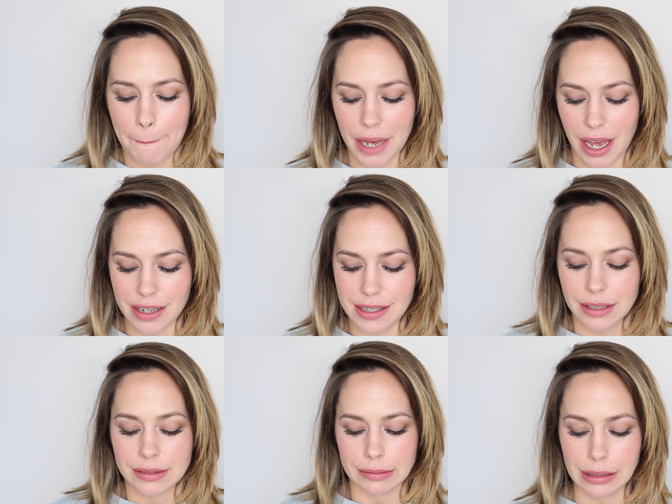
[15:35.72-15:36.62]
But,
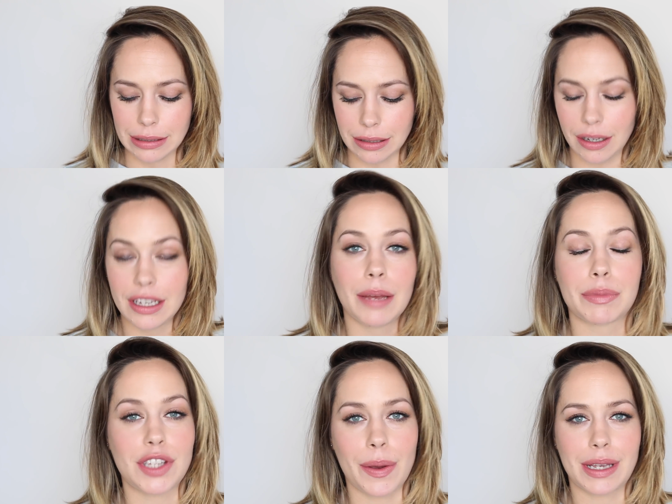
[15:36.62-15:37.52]
ooh, I'm
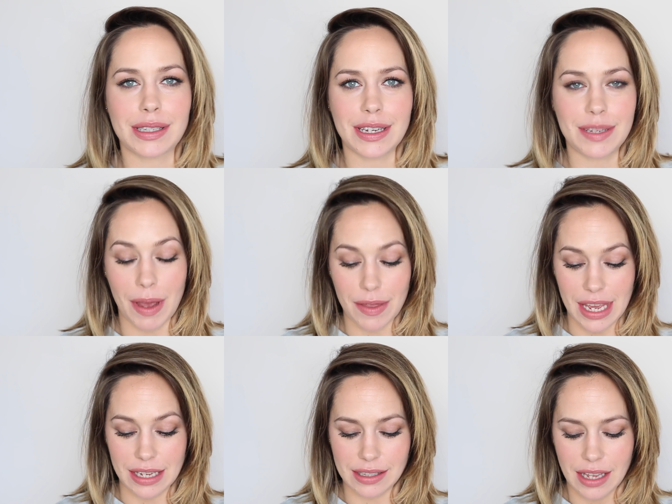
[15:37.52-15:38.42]
so excited about
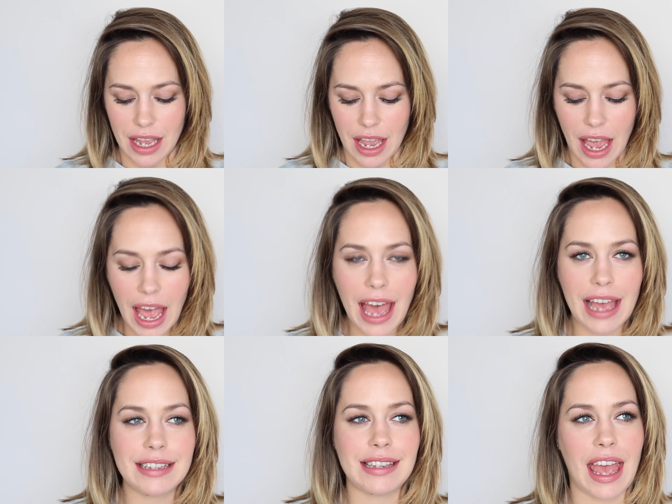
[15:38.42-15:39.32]
this.
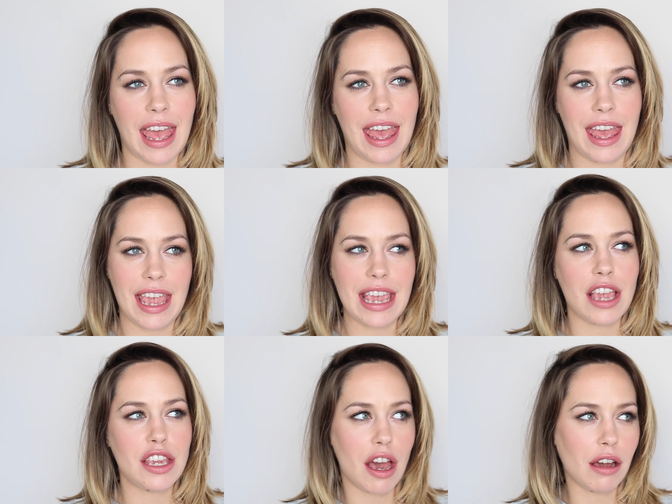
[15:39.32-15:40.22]
As a
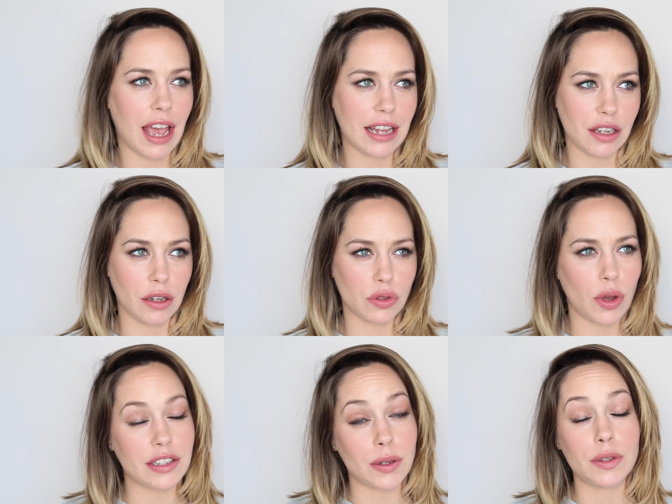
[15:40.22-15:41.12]
young adult,
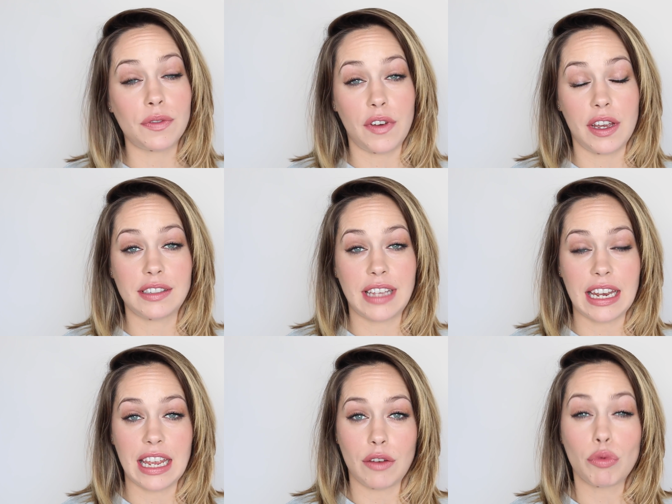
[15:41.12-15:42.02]
or as I was first
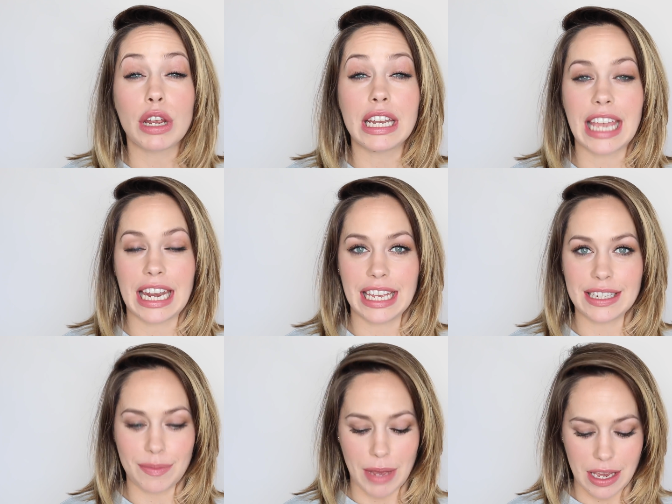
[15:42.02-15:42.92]
really getting
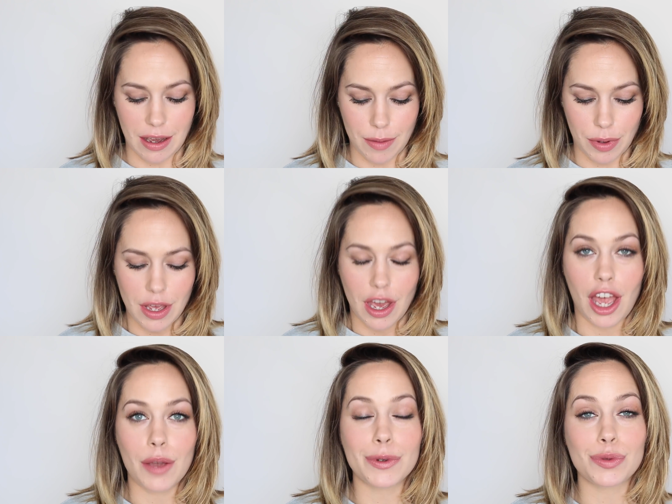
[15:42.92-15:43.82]
into makeup,
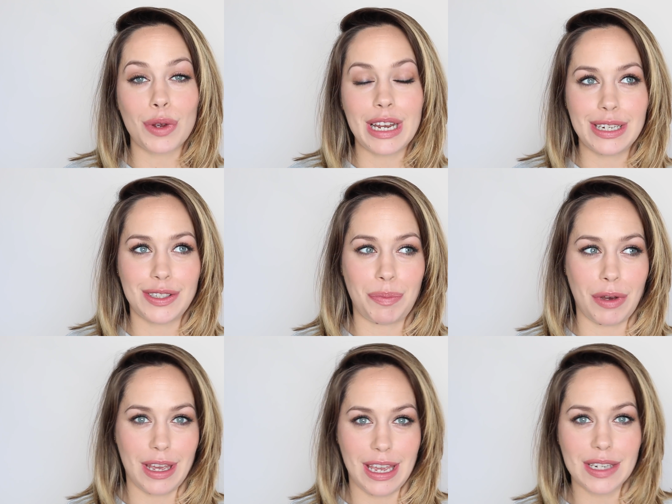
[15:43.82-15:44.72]
I was really
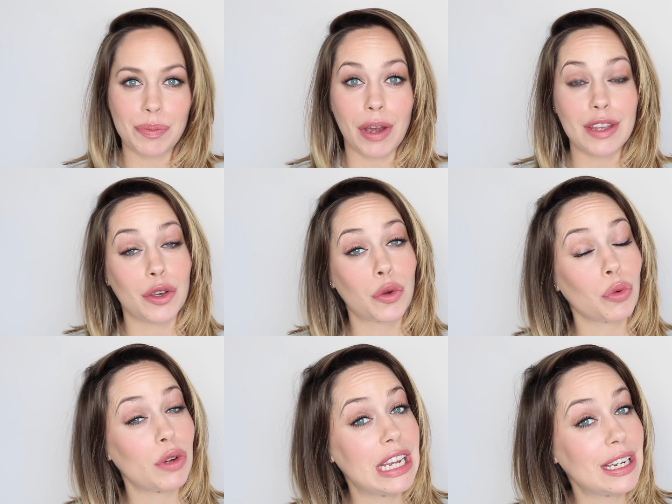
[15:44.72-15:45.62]
inspired by the
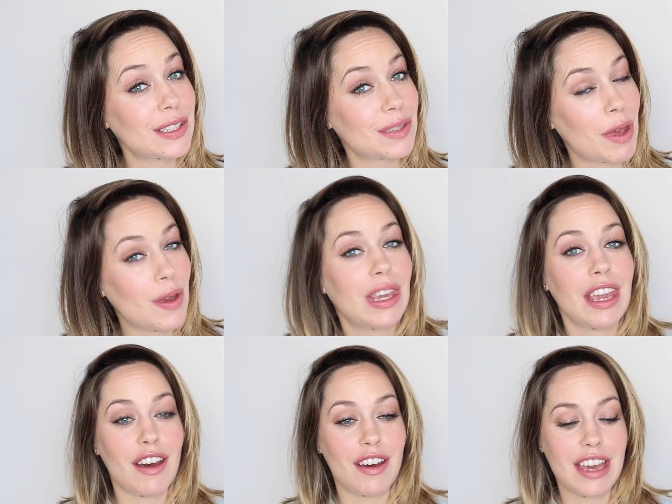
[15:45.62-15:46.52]
green
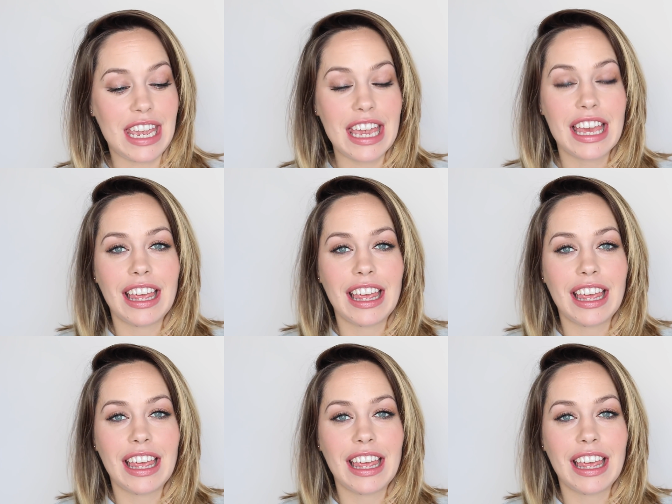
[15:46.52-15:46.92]
smoky eye